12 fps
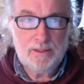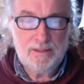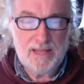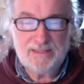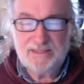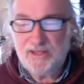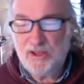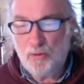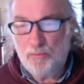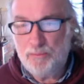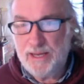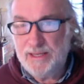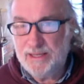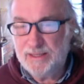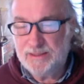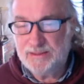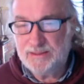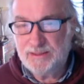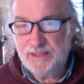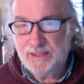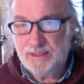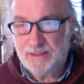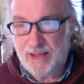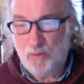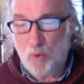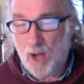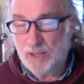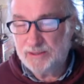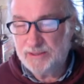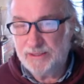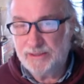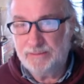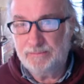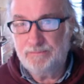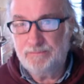That's the obedience they walked in.